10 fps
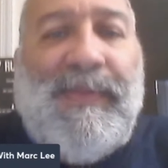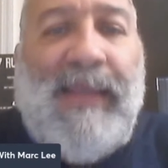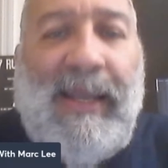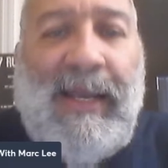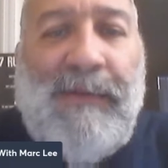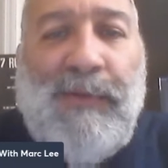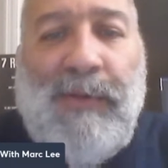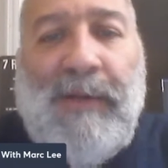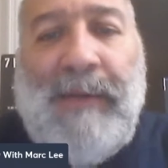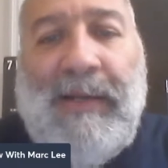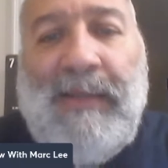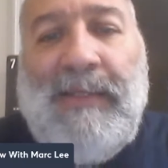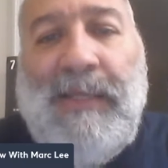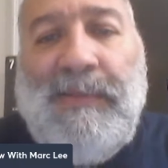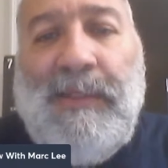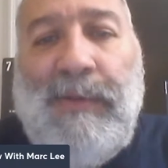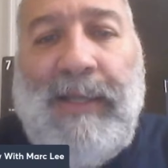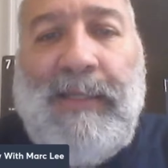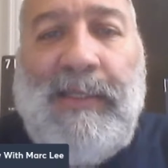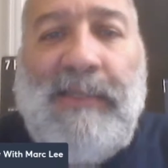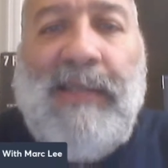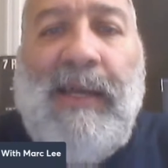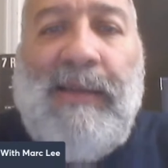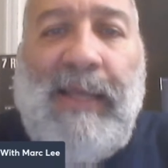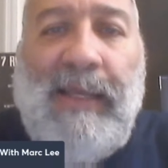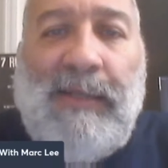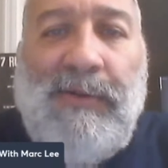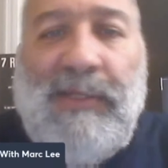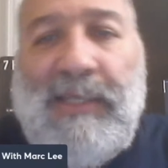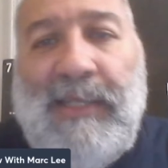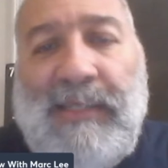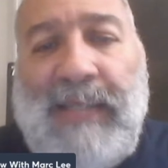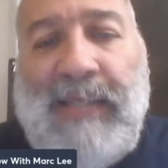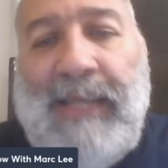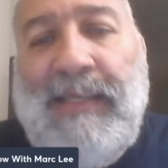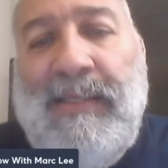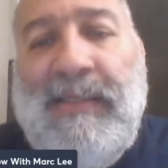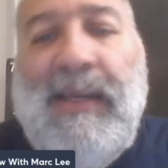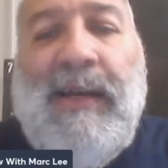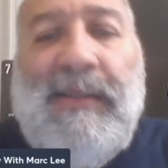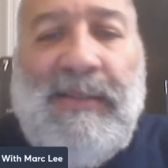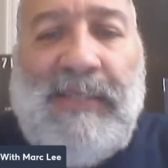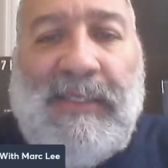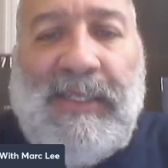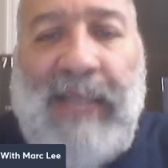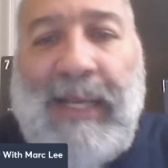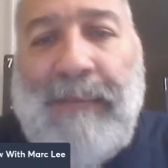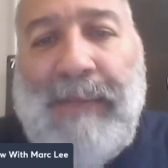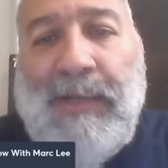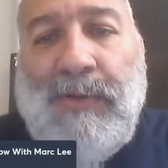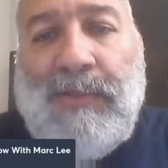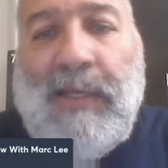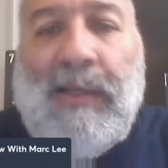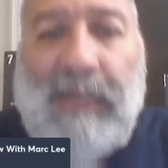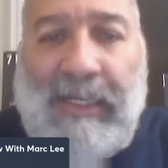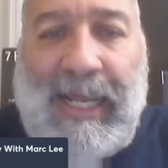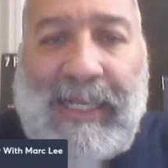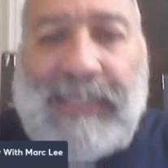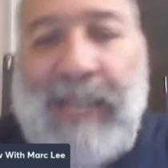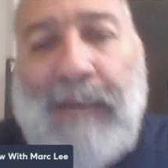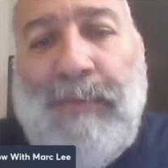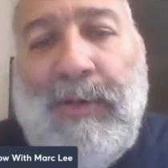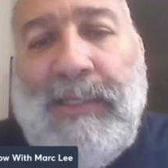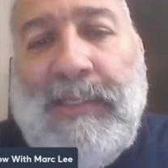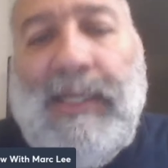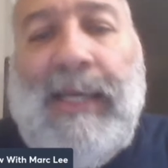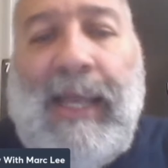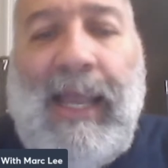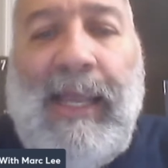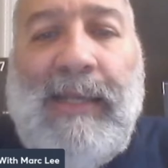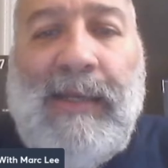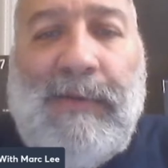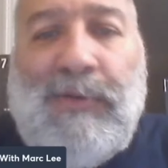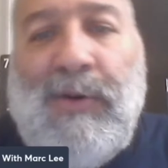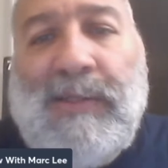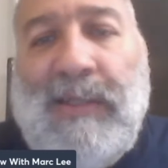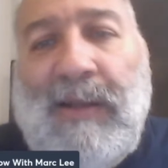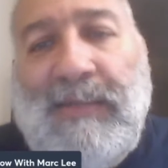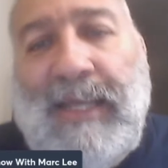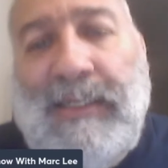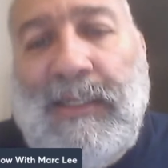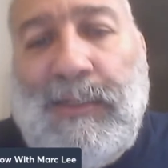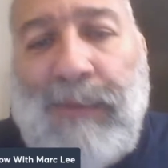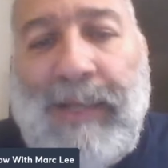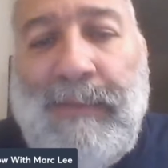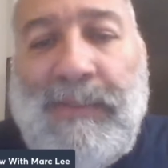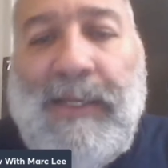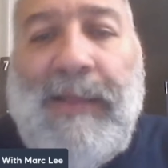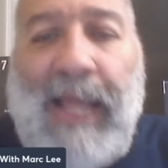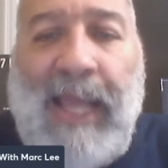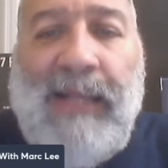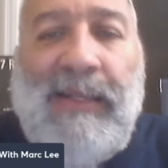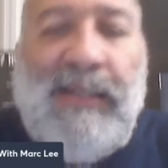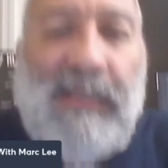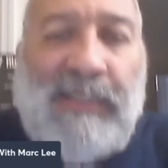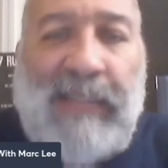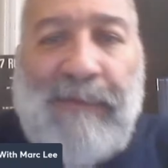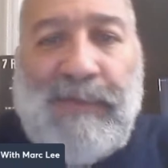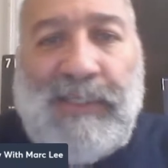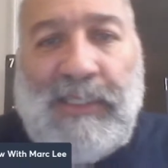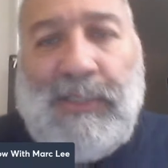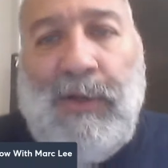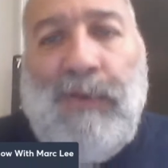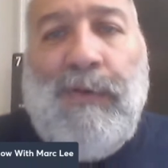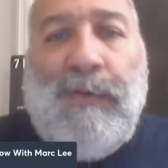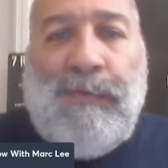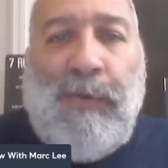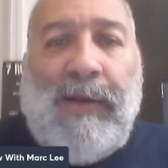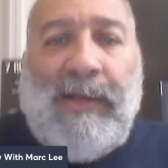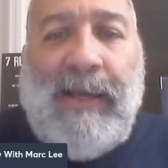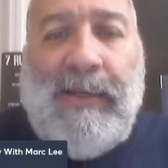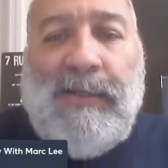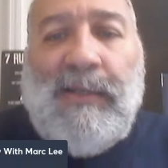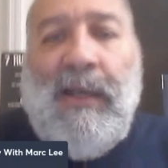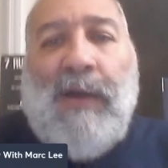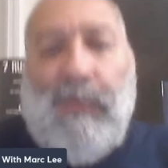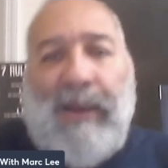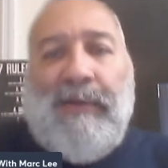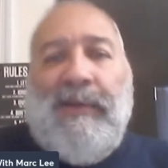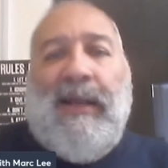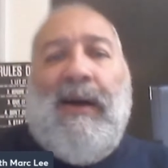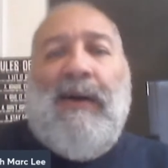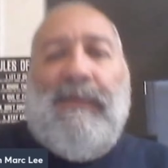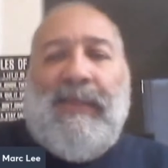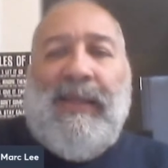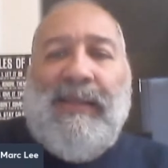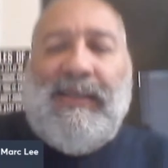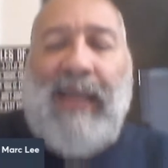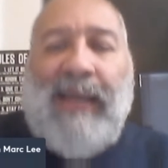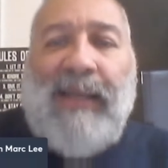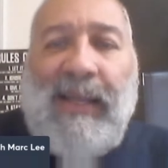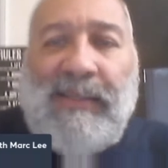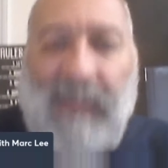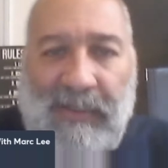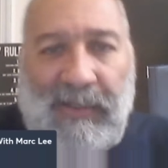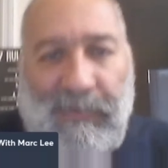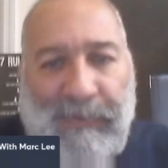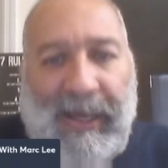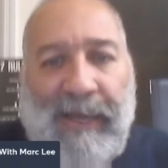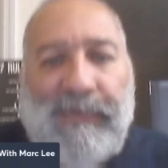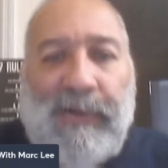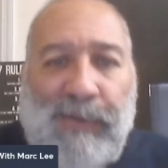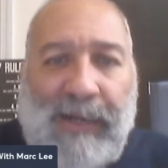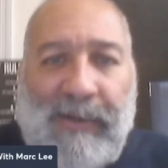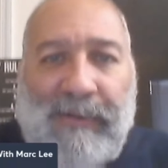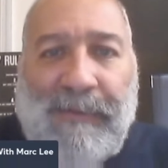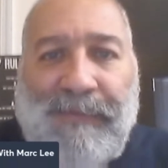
Now, if you wonder about other teams in the rankings, they include the Tennessee Titans, the Cincinnati Bengals, the Dallas Cowboys, and, of course, the Los Angeles Rams and the San Francisco 49ers, rounding off things at a 6-5 record.